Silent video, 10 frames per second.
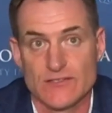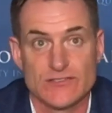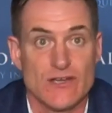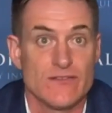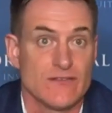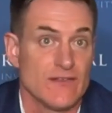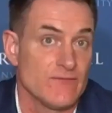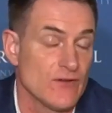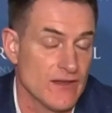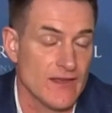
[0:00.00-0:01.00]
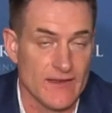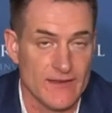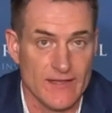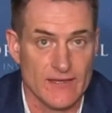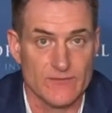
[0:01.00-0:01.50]
show that they've got
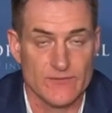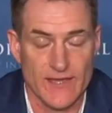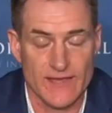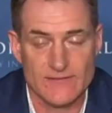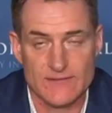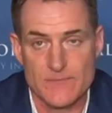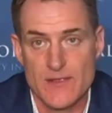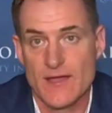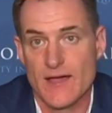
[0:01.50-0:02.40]
a negative test.